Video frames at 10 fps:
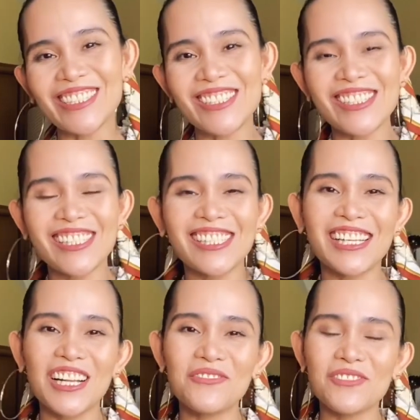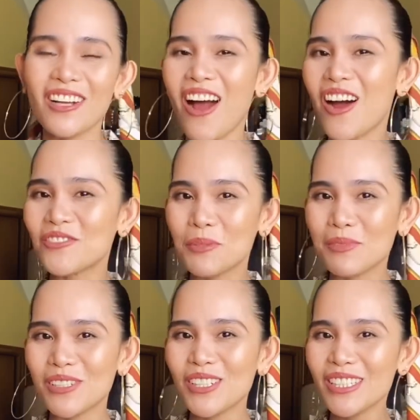yourself
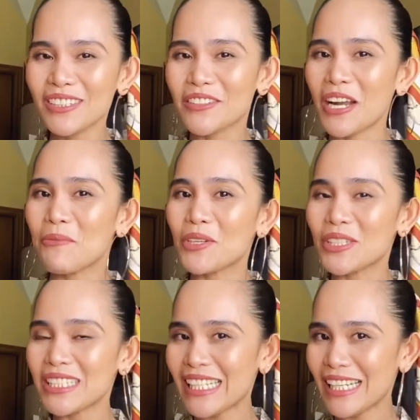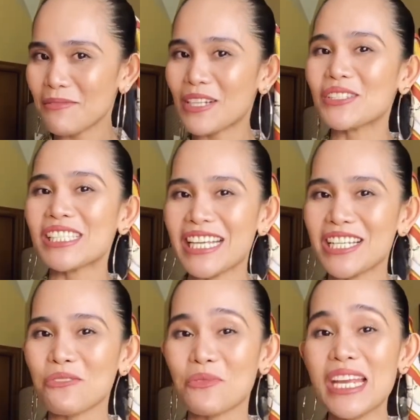comfortable, grab your tea, because
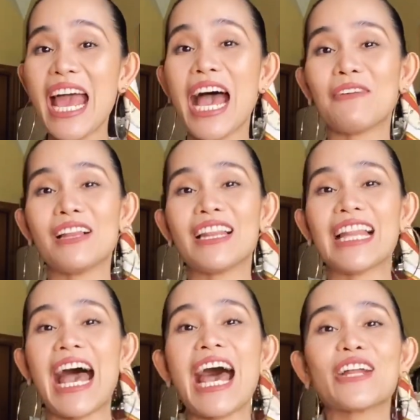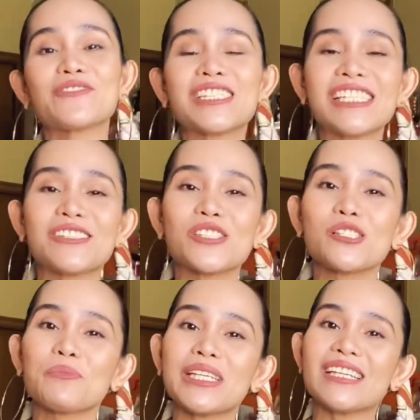yes, we have a lot of tea to
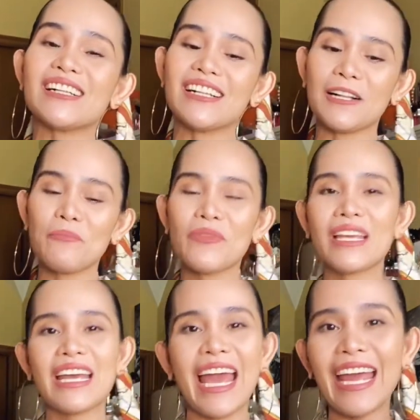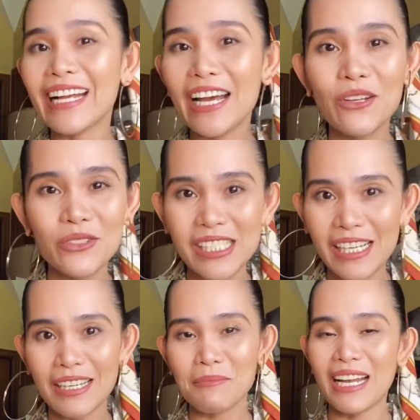spill. I ain't got no
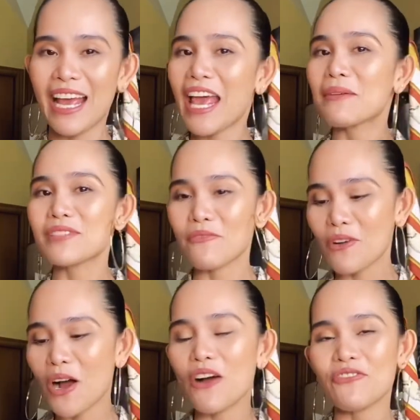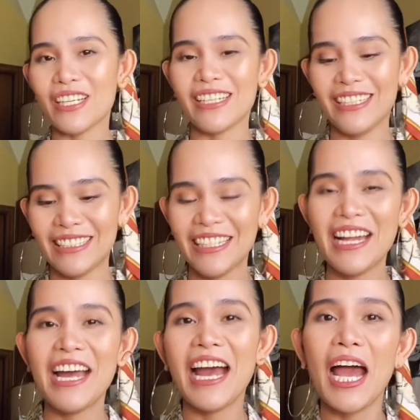tea, but I have some coffee.
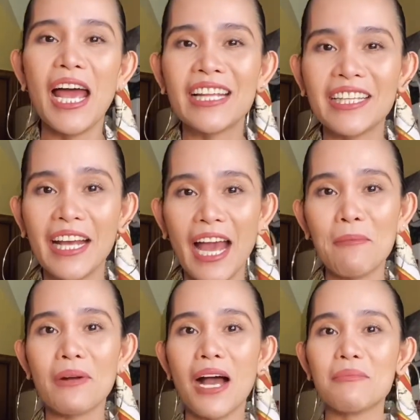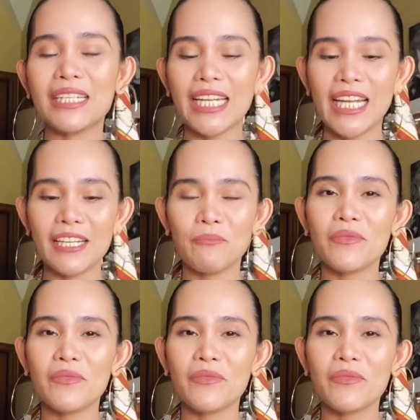I think I probably need it.